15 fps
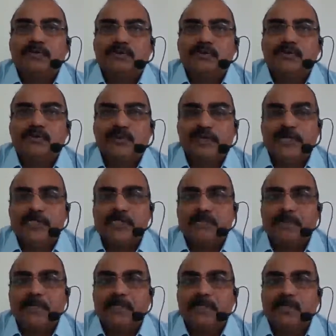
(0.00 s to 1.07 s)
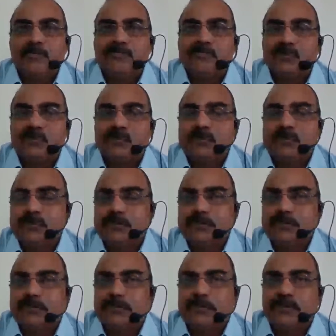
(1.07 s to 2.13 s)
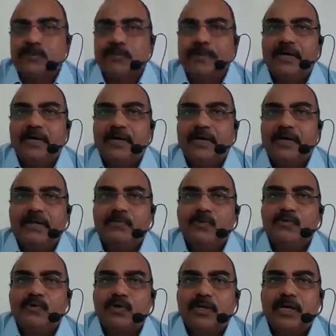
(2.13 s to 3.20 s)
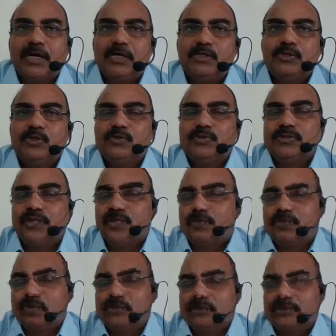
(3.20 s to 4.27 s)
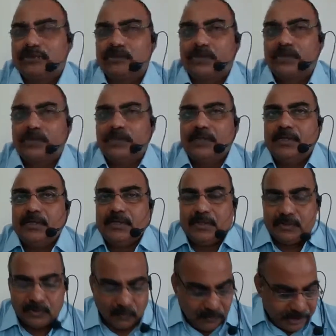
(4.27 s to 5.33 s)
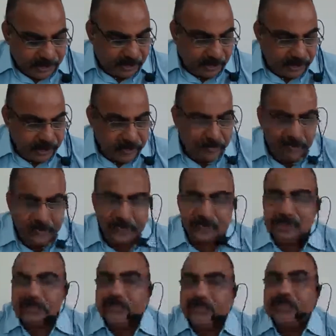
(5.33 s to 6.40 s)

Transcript: So to inspect those ropes, you may have to remove or cut those covers. So visual inspection